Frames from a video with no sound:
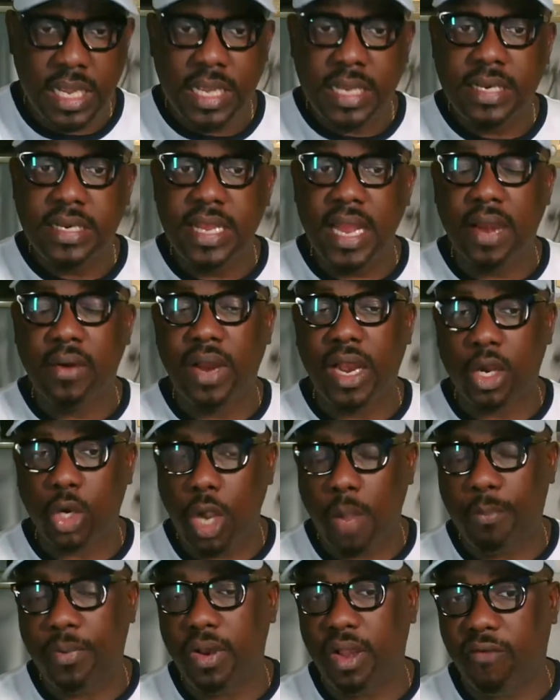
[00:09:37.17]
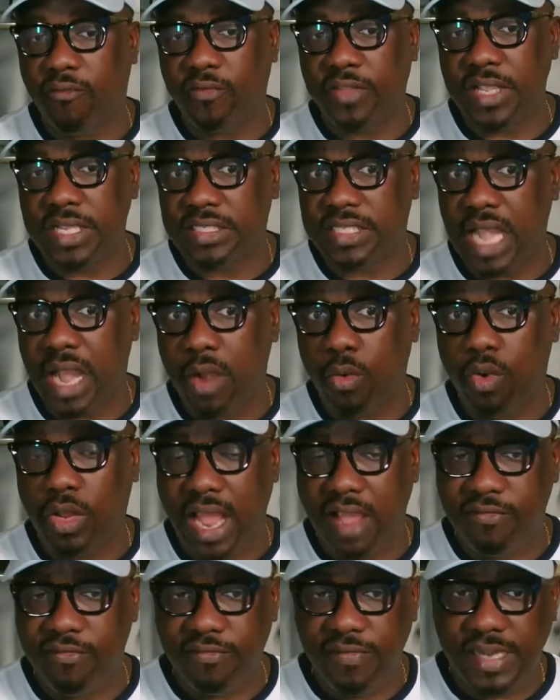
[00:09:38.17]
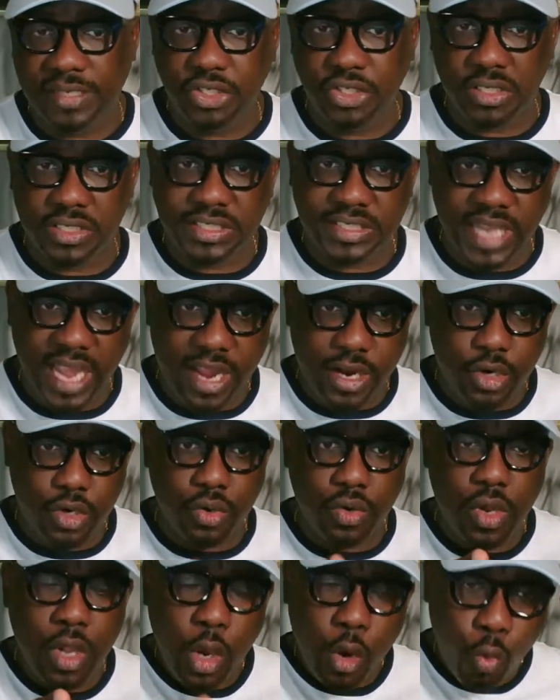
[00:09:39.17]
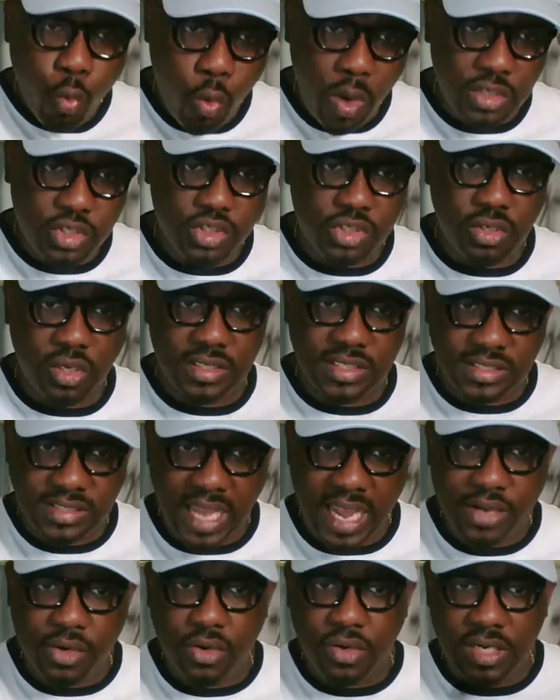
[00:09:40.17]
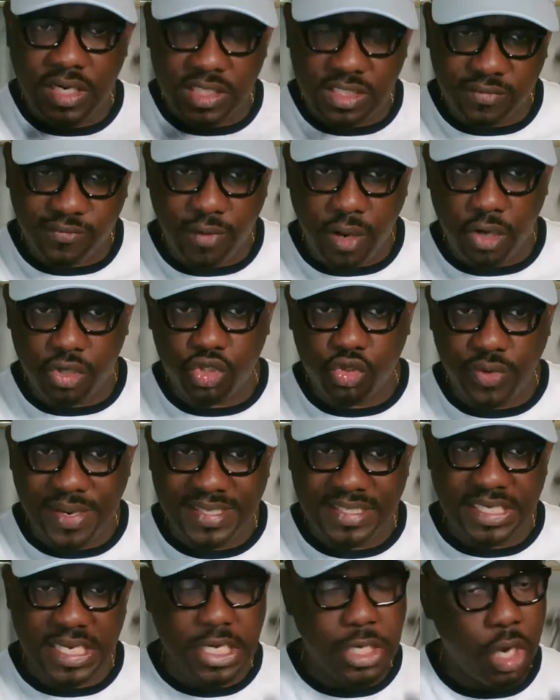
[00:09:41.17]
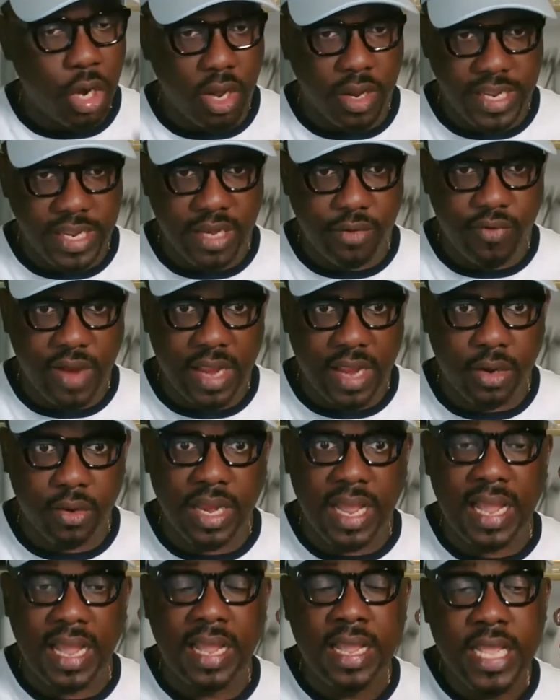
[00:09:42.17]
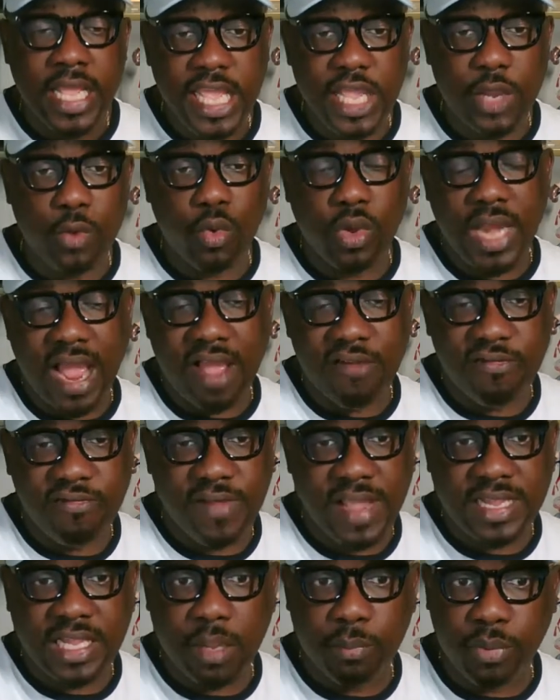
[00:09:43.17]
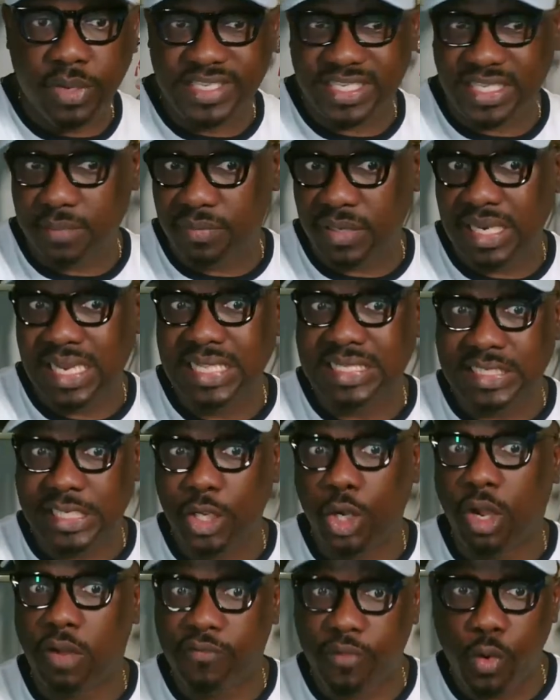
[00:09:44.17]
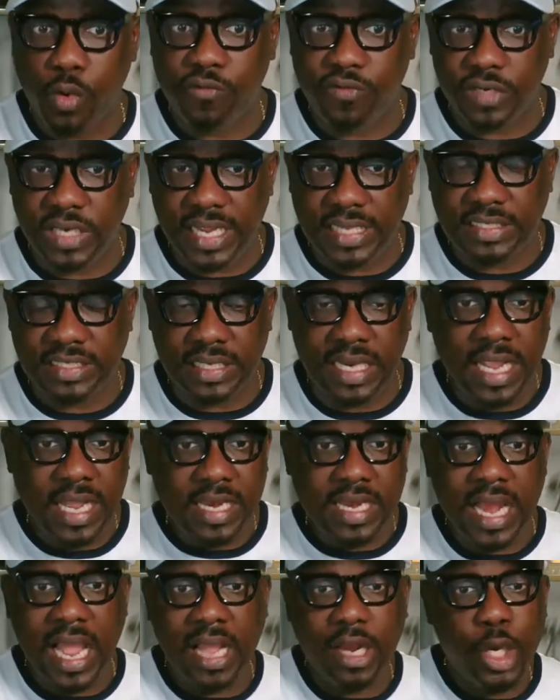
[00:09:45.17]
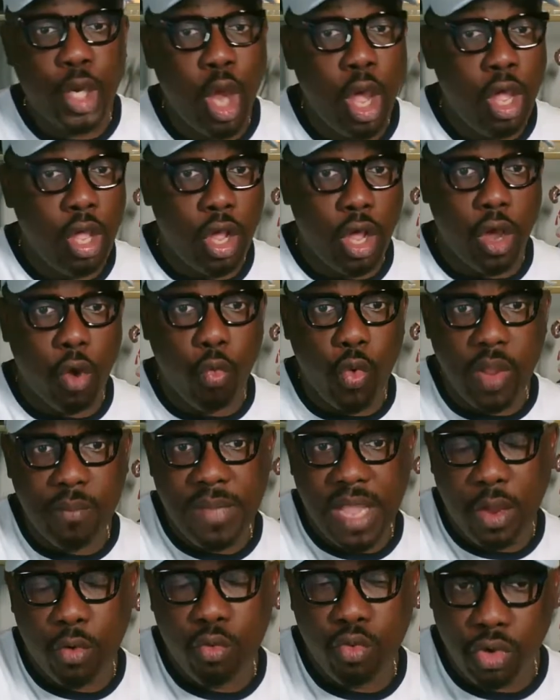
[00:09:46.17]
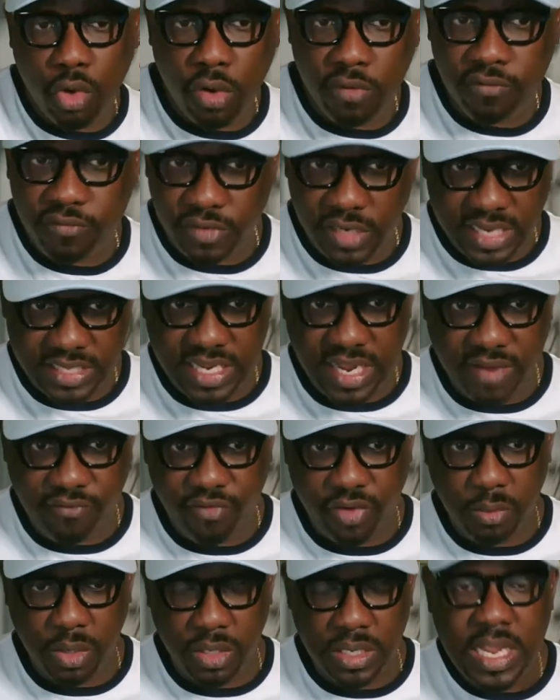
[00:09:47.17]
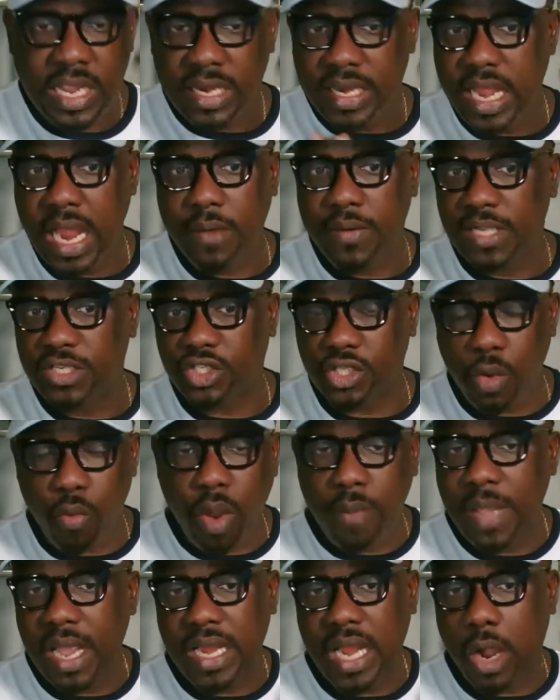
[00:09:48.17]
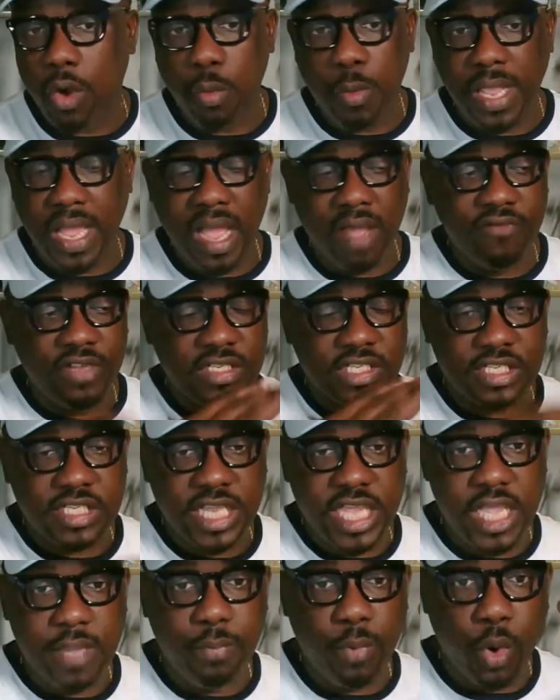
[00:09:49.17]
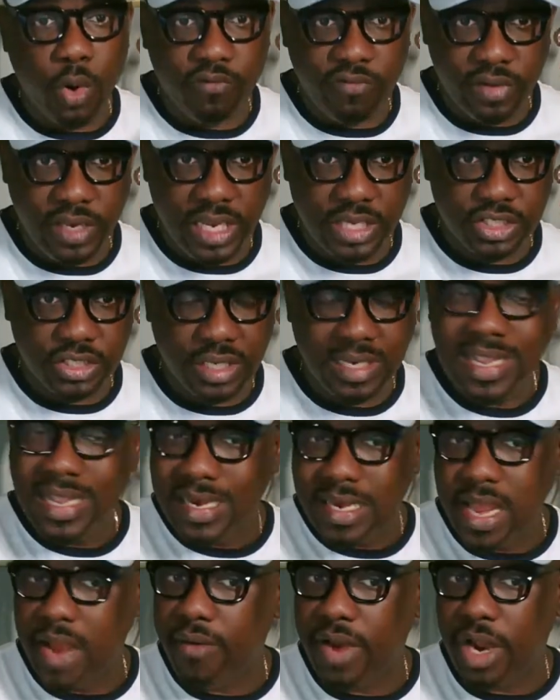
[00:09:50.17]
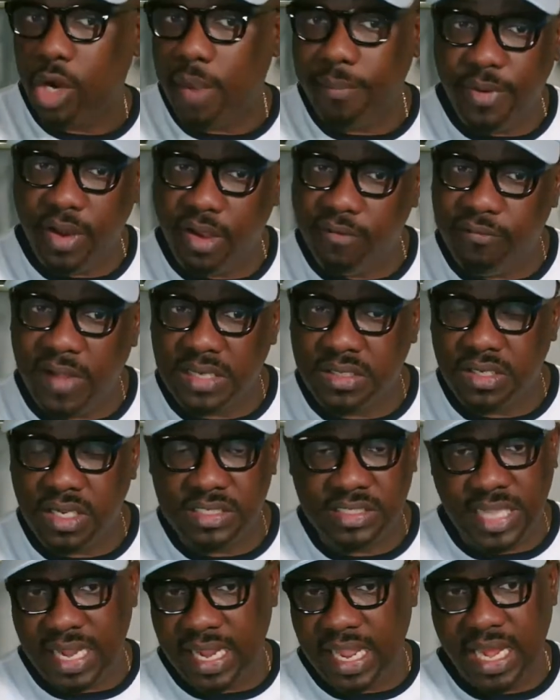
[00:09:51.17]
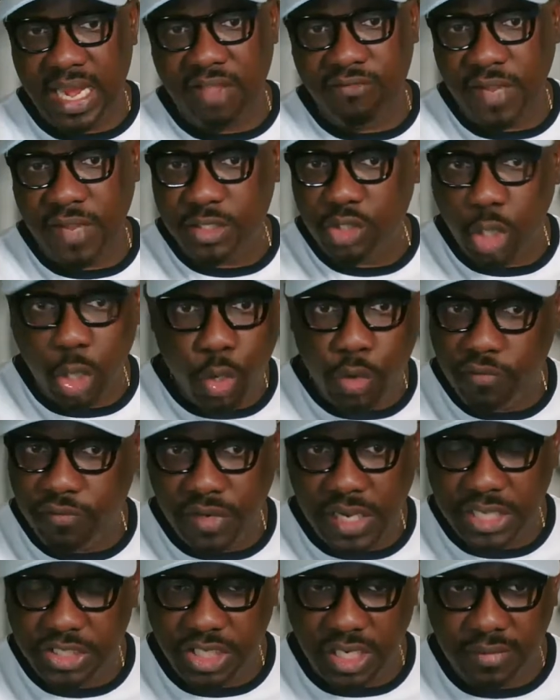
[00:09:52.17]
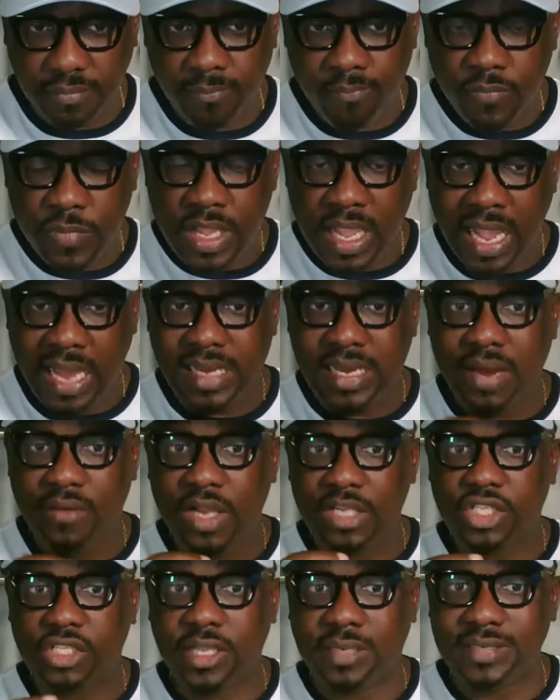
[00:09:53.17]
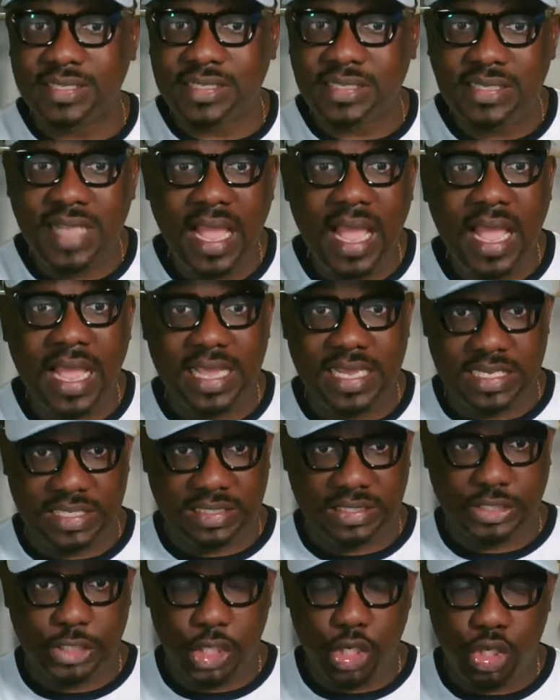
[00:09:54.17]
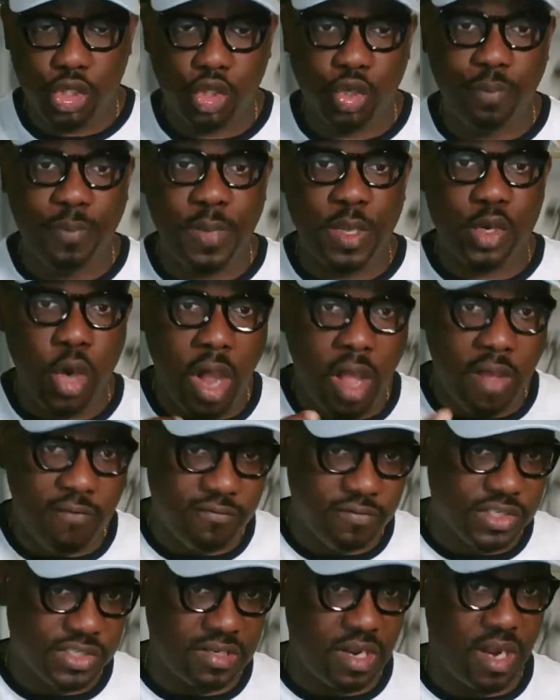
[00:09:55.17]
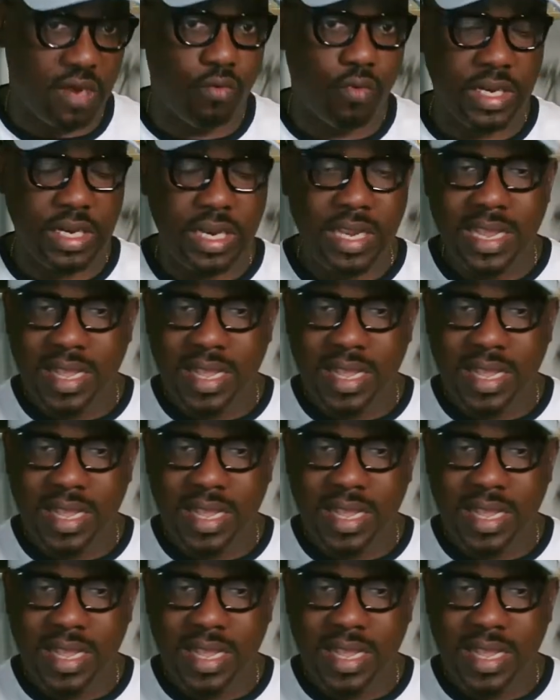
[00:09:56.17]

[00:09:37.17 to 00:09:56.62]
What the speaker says: There are a couple of things that will affect your cycle. Once your cycle is fluctuating or irregular, it will affect the possibility of ovulating. Now, not all women will ovulate every month. There are some women that will be having skip ovulation. There are a couple of factors that can affect your ovulation, and there are some signs you should be conversant with.